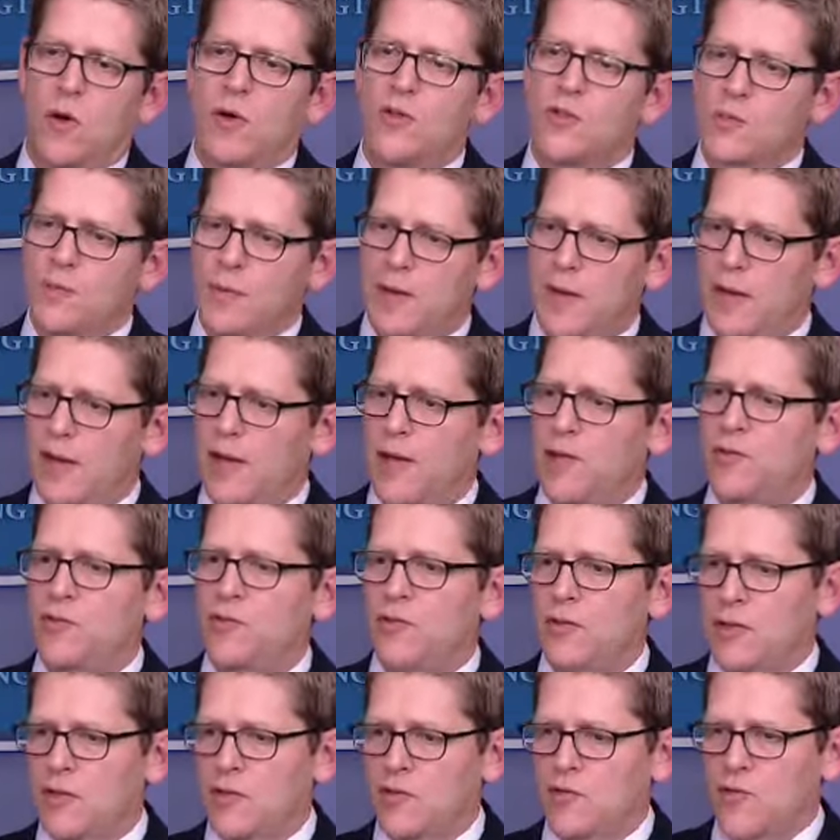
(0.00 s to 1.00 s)
once
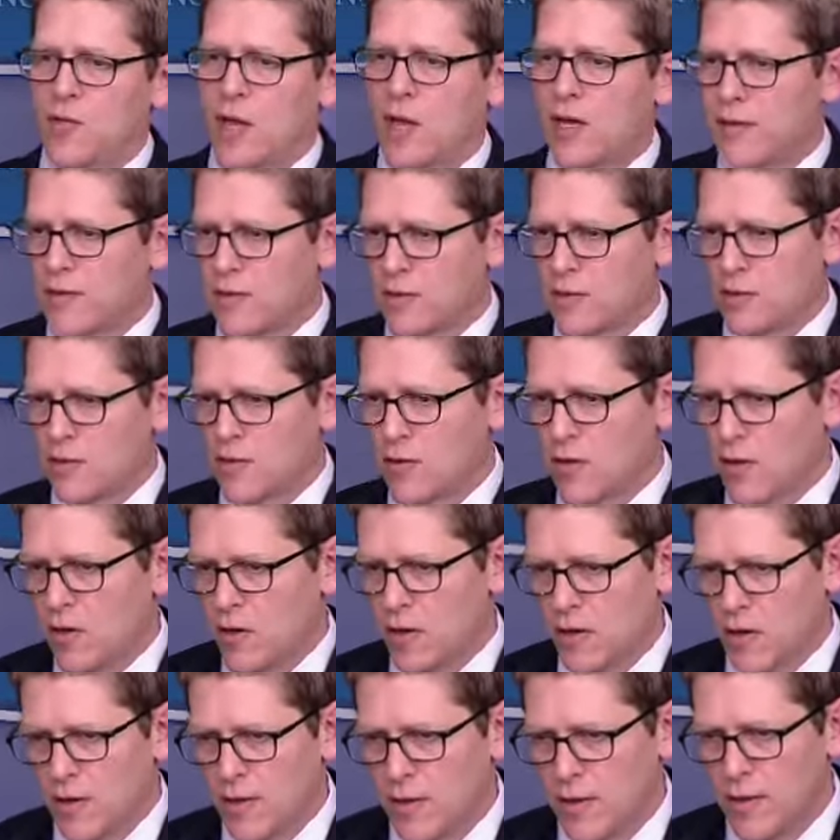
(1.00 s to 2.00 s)
passed and signed into
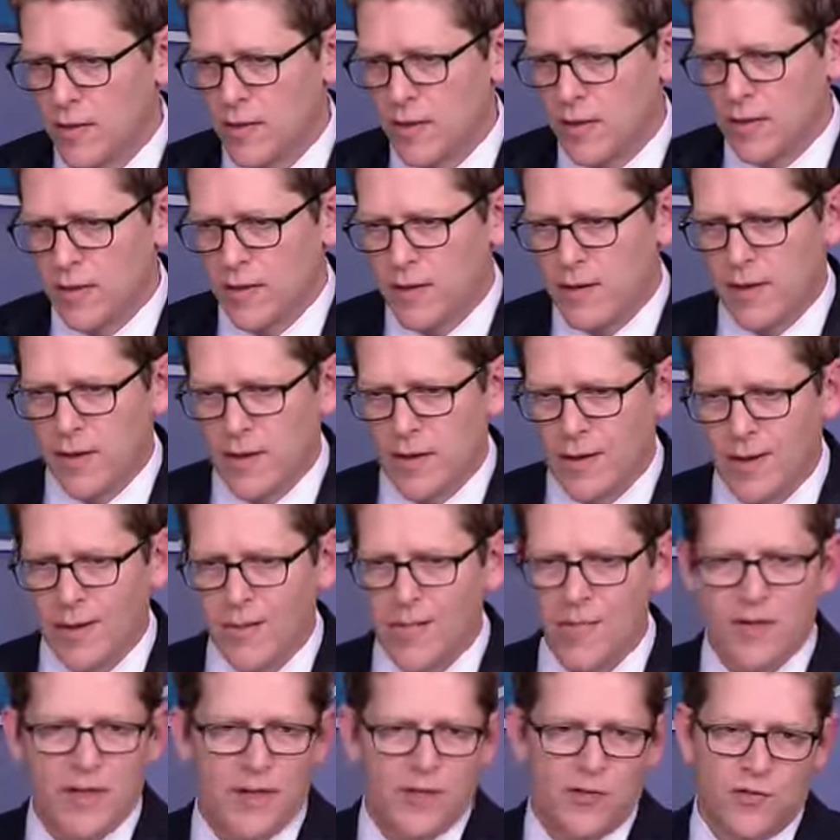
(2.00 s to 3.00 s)
law,
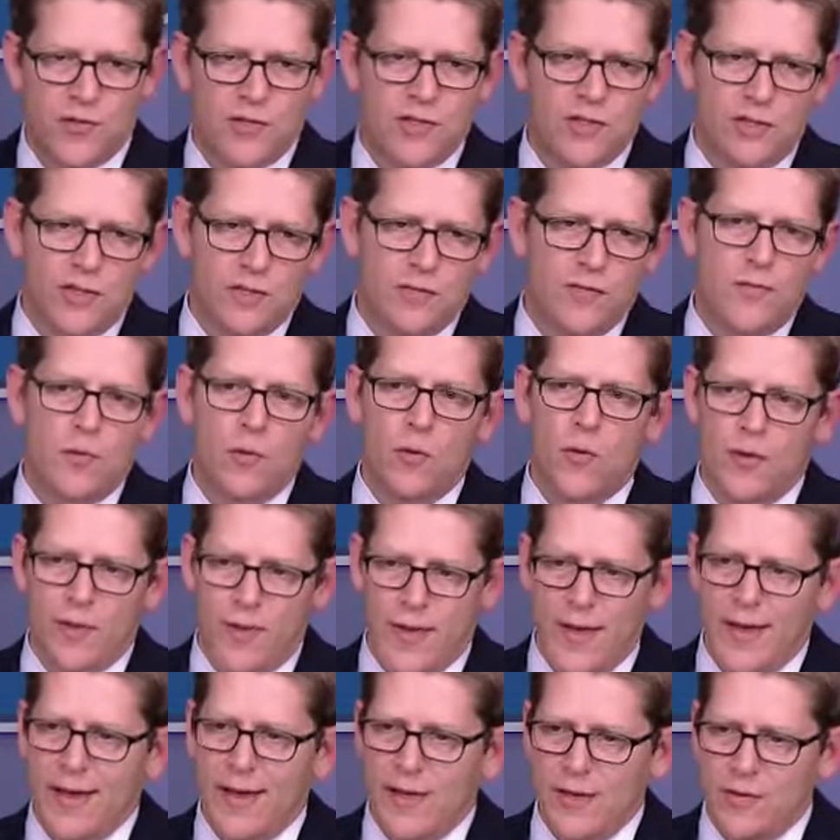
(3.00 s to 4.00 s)
obviates the need
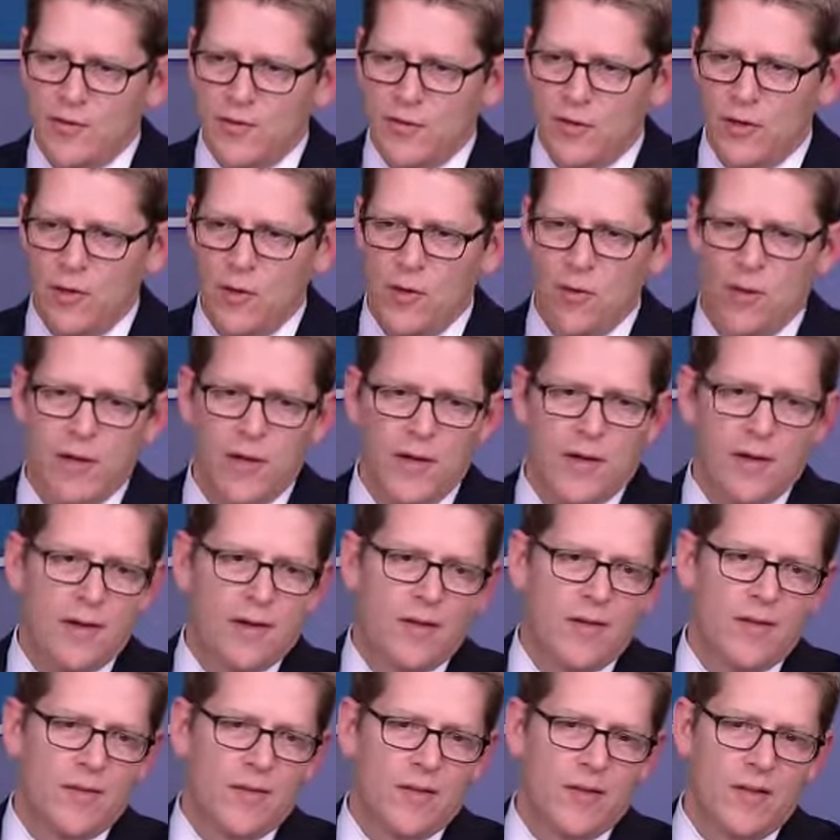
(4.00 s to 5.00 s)
for that. So
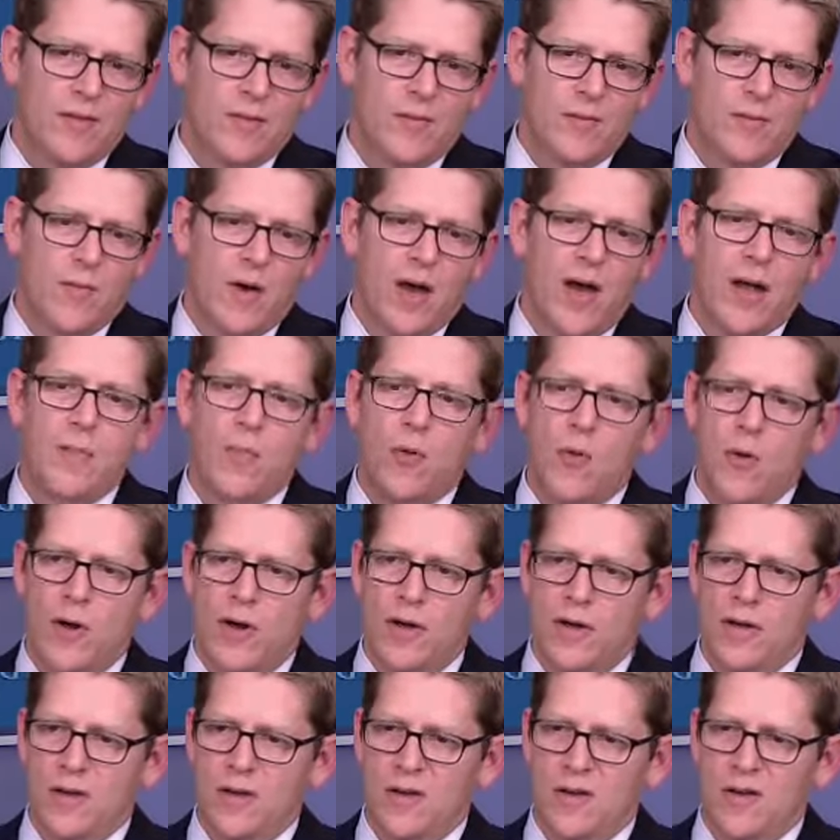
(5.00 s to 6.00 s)
my
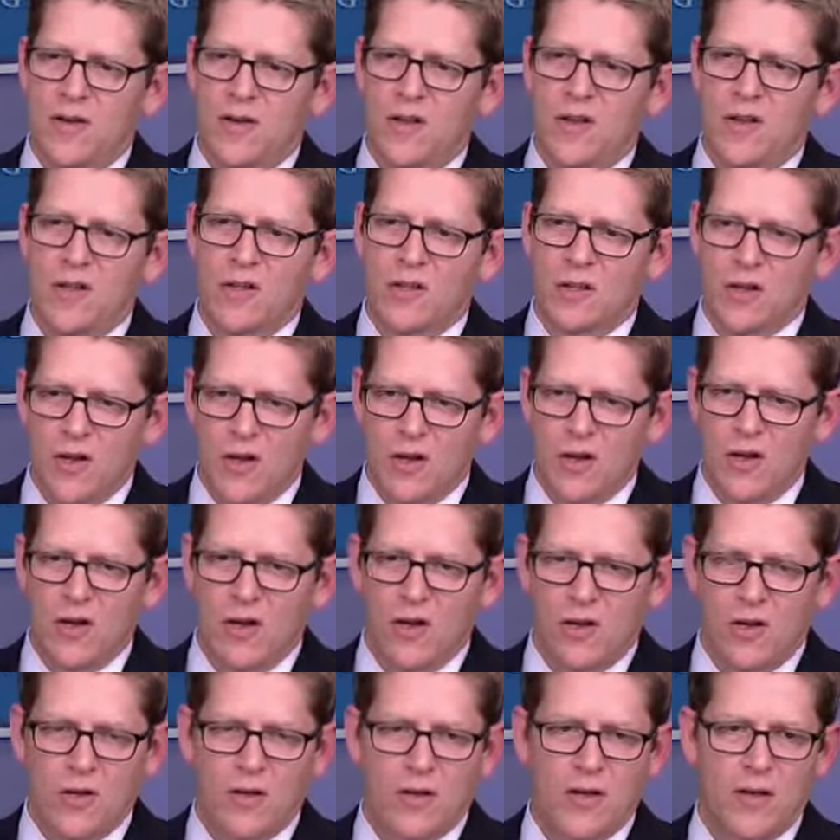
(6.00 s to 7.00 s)
point all
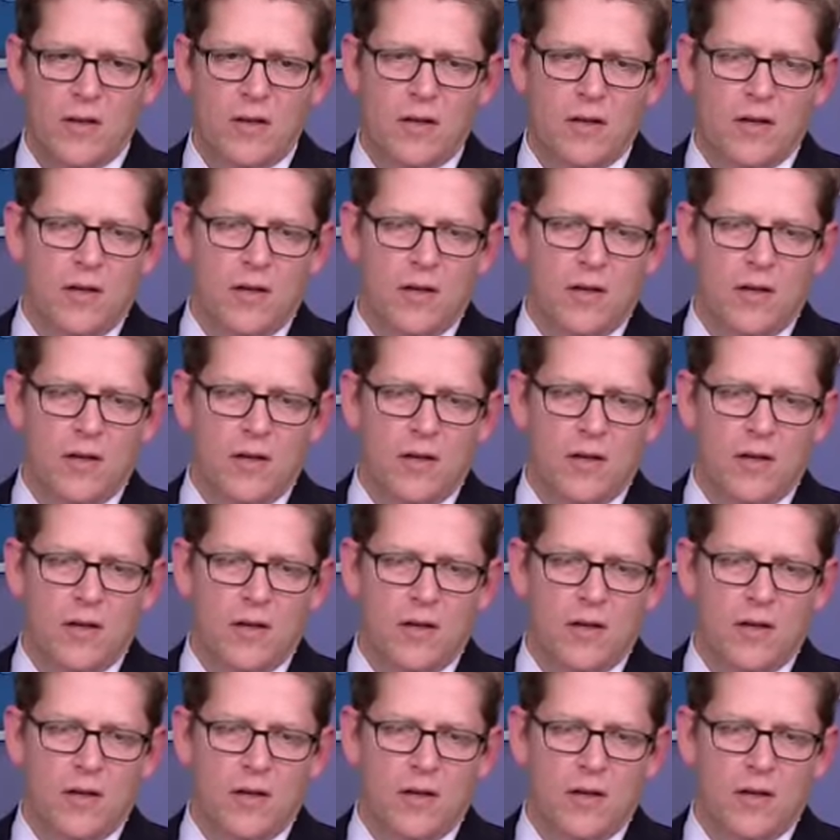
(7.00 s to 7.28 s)
along